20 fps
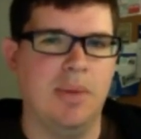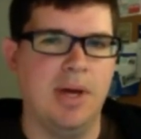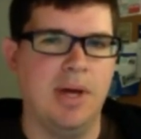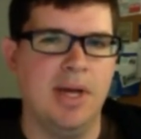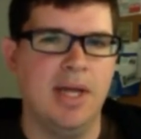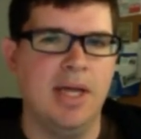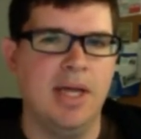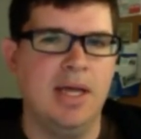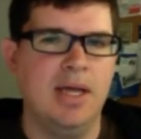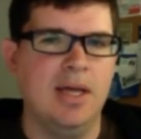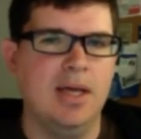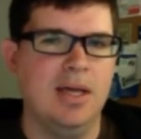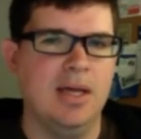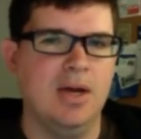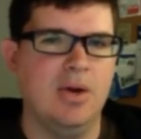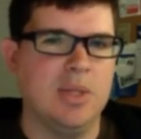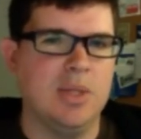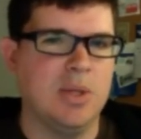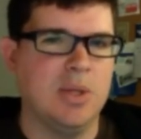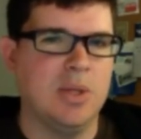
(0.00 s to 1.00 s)
But,
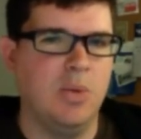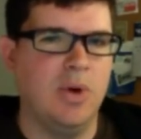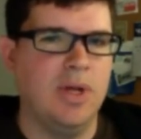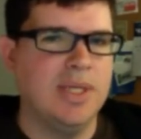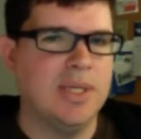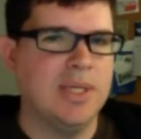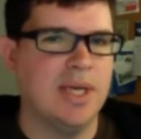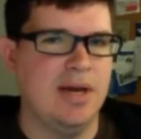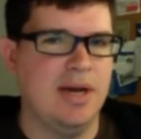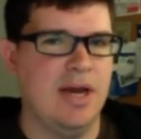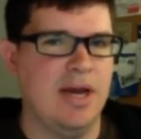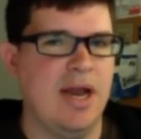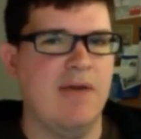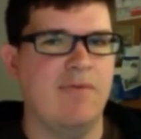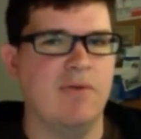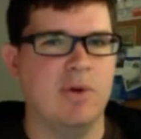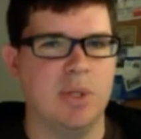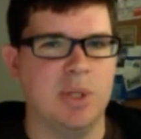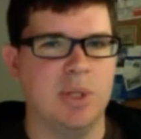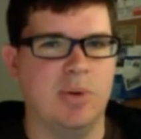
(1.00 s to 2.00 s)
it's the ones that
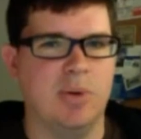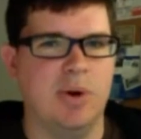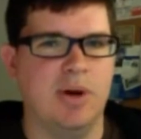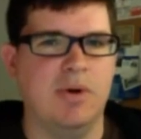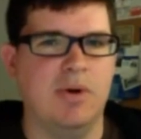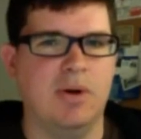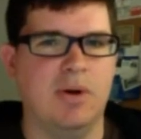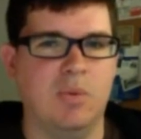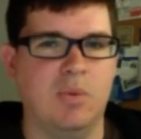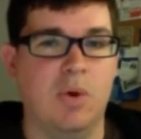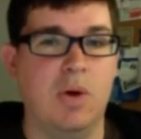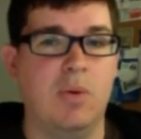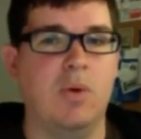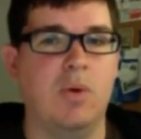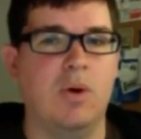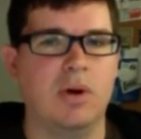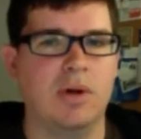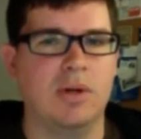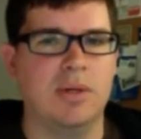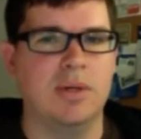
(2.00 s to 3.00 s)
never show up are what
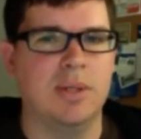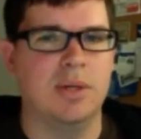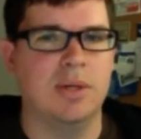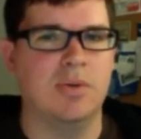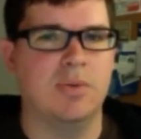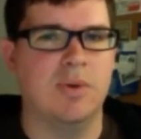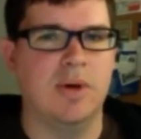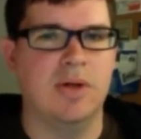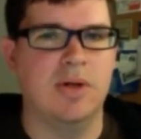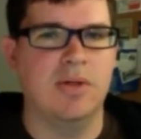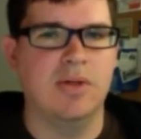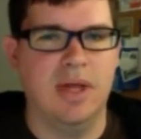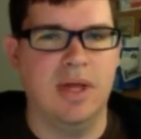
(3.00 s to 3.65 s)
we're concerned with.